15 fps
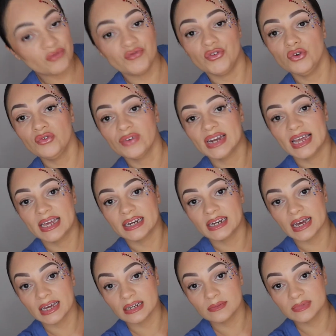food related
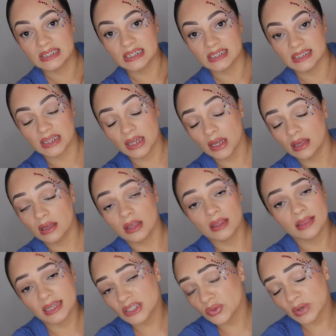items because
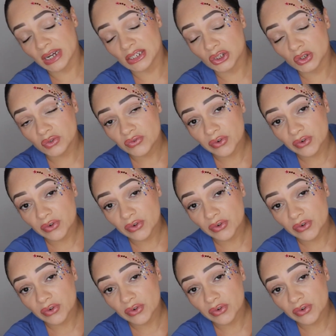that's what I do